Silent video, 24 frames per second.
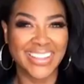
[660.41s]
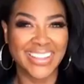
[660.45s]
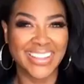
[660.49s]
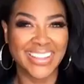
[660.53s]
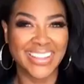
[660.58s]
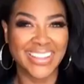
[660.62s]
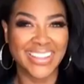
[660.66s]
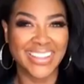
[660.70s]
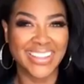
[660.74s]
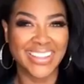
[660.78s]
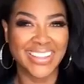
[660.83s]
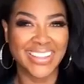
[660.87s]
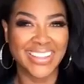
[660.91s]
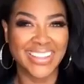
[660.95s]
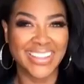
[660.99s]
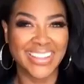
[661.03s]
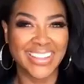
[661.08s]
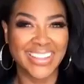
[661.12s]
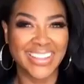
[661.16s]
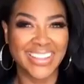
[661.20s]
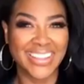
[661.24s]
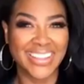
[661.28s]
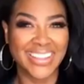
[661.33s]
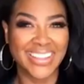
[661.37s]

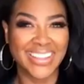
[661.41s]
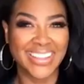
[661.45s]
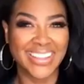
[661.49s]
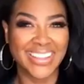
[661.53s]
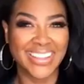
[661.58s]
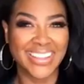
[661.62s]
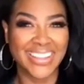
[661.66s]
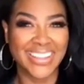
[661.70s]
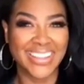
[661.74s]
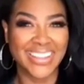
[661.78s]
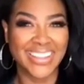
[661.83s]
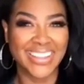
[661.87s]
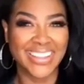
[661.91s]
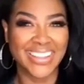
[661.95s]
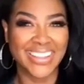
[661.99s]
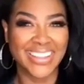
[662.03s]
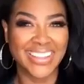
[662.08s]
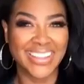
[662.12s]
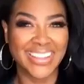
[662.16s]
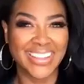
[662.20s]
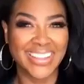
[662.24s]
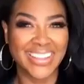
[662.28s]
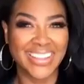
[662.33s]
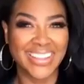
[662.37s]

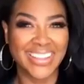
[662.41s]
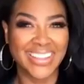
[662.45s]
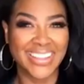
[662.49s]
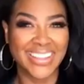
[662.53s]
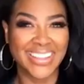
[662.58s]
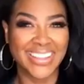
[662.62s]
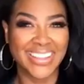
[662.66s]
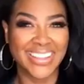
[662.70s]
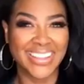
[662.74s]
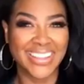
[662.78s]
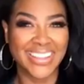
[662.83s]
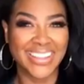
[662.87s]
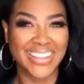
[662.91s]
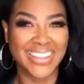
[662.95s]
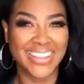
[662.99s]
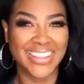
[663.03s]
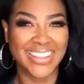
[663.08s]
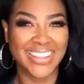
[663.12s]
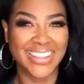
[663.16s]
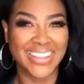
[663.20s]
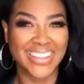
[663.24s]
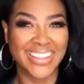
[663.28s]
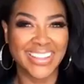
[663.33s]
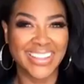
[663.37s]

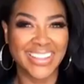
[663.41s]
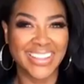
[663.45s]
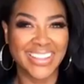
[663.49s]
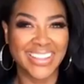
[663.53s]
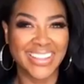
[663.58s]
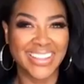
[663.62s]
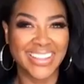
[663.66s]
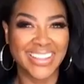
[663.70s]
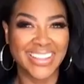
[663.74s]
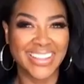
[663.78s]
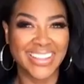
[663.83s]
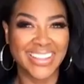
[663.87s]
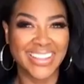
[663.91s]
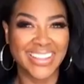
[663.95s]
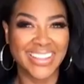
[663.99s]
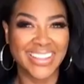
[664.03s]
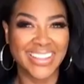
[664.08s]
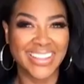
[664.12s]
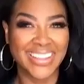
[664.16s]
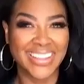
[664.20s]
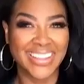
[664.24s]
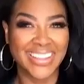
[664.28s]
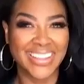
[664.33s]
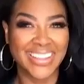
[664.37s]

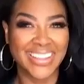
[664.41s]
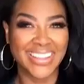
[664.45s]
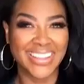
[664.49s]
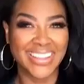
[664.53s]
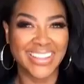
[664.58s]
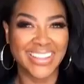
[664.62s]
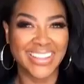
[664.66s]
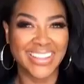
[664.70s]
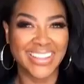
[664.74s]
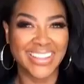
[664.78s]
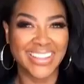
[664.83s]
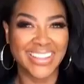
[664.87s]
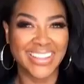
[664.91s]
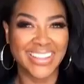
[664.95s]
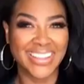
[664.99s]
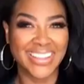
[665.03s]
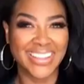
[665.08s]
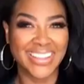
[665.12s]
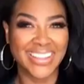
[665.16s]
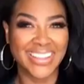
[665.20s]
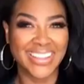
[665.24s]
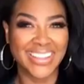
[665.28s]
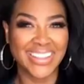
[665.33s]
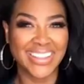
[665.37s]

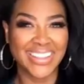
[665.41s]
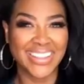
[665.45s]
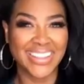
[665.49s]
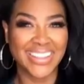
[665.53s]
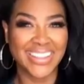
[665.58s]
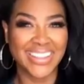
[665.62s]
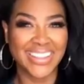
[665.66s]
No words are spoken by the person on screen.